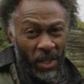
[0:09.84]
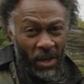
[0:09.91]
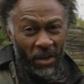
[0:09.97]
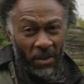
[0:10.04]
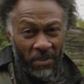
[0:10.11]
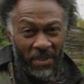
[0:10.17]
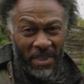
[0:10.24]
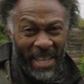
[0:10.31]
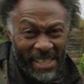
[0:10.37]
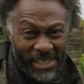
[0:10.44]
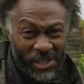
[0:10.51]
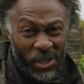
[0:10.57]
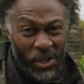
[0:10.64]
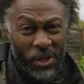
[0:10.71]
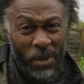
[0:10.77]
garden, that's
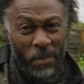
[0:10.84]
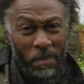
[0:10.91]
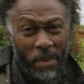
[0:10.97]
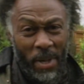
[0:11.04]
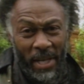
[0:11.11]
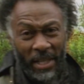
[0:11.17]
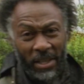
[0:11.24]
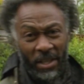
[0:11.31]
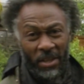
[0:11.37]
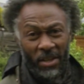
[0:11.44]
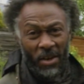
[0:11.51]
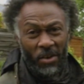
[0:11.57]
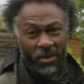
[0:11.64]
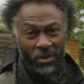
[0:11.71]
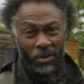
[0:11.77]
gonna make the
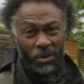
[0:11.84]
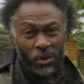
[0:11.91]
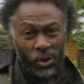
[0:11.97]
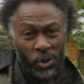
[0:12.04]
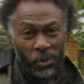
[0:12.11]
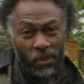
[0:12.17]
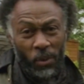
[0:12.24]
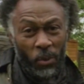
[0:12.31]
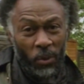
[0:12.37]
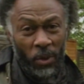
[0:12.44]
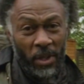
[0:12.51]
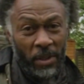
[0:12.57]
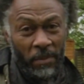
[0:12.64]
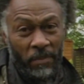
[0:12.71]
garden look smaller.